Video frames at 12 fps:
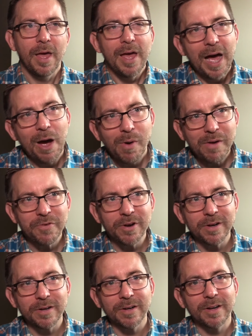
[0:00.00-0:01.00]

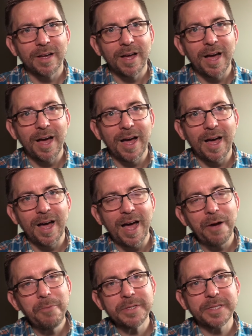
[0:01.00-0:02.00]
However,
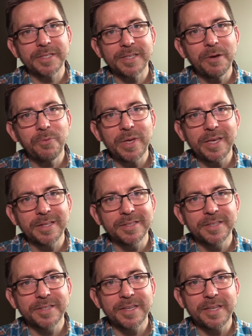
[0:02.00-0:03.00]
I would say we can
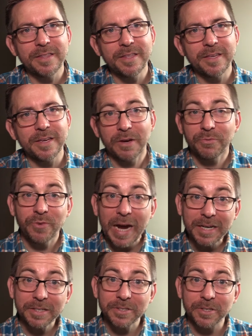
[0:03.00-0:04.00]
see the
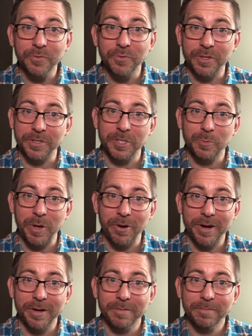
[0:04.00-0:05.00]
effects of the
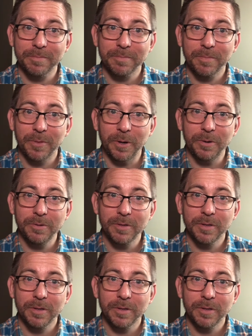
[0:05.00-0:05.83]
Spirit, though.